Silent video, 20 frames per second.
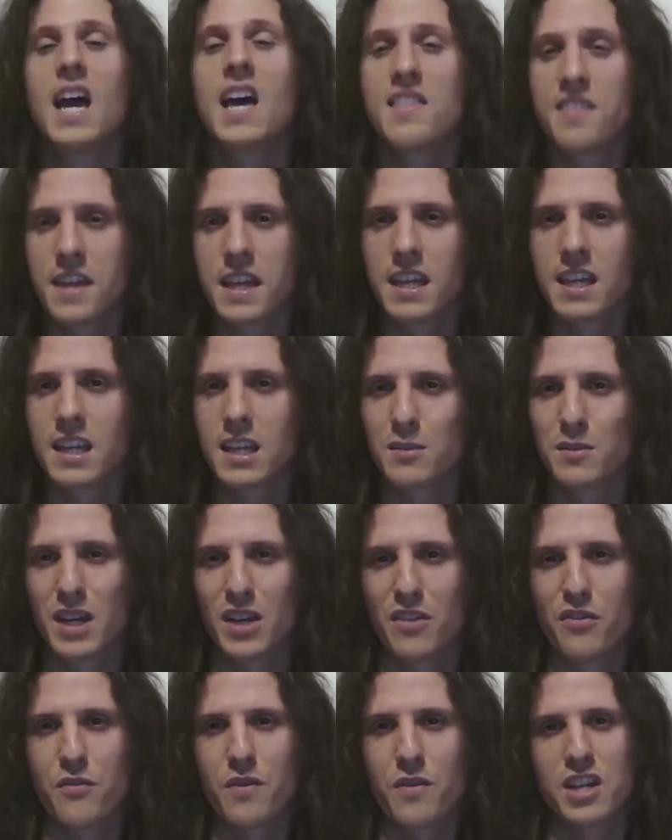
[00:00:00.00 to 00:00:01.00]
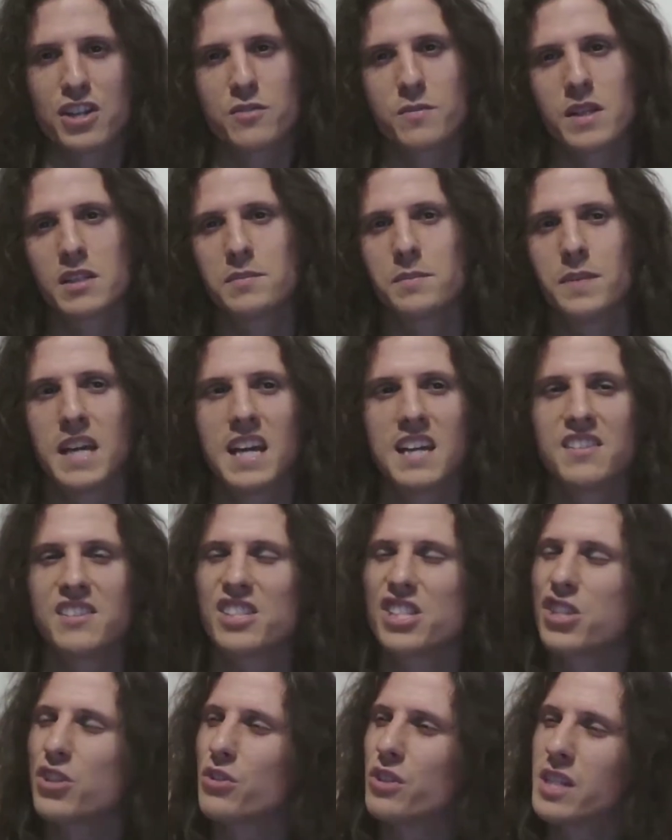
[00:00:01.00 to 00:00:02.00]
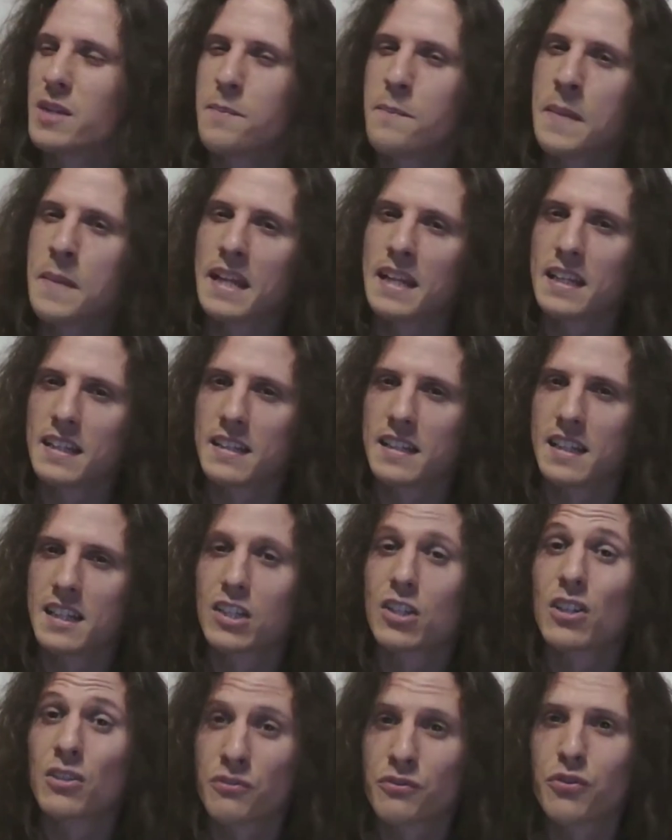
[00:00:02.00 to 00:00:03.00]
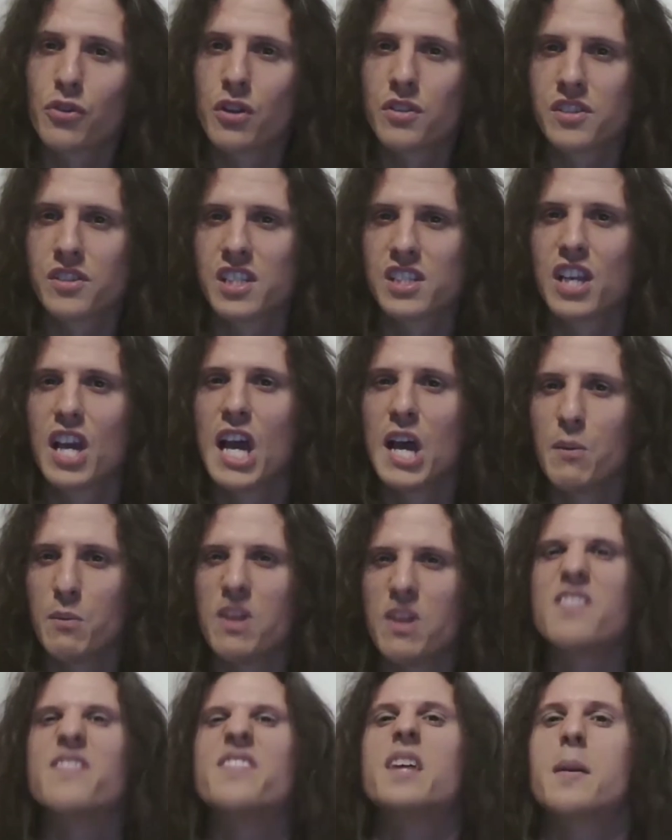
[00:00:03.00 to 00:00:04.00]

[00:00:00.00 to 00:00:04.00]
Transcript: Thinking about thrash metal bands, you're immediately confronted with the